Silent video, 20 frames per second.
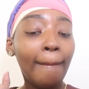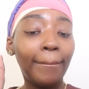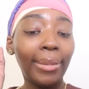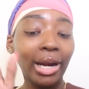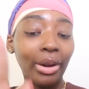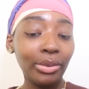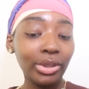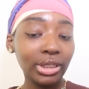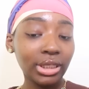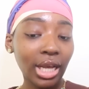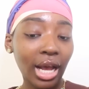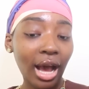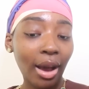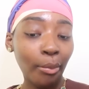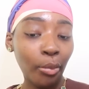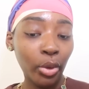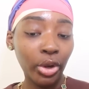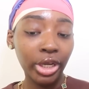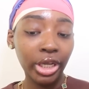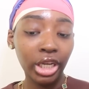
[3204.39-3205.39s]
But I wanted to
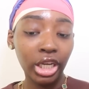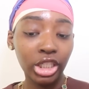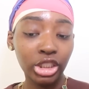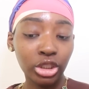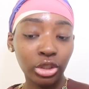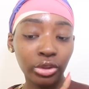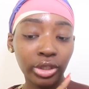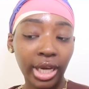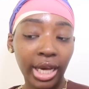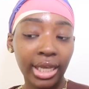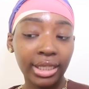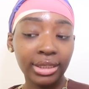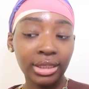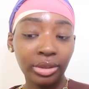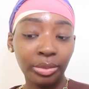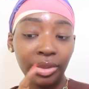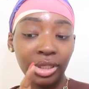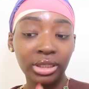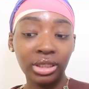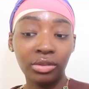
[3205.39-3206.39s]
hop on here and show you guys
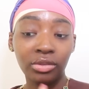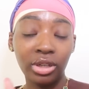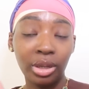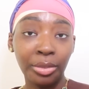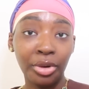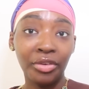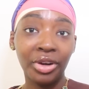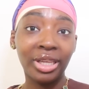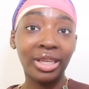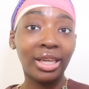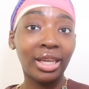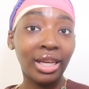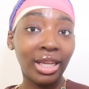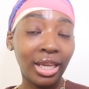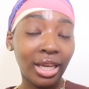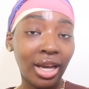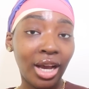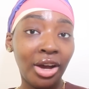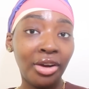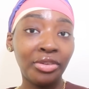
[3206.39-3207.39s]
some of the stuff that I'm already
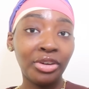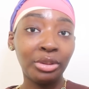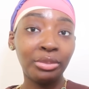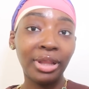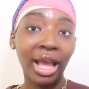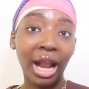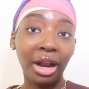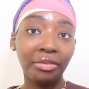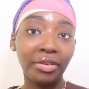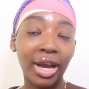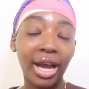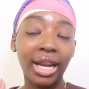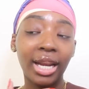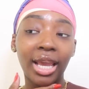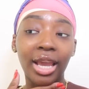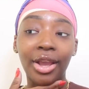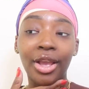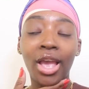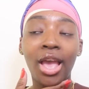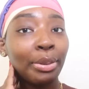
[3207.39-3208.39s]
getting for Black Friday.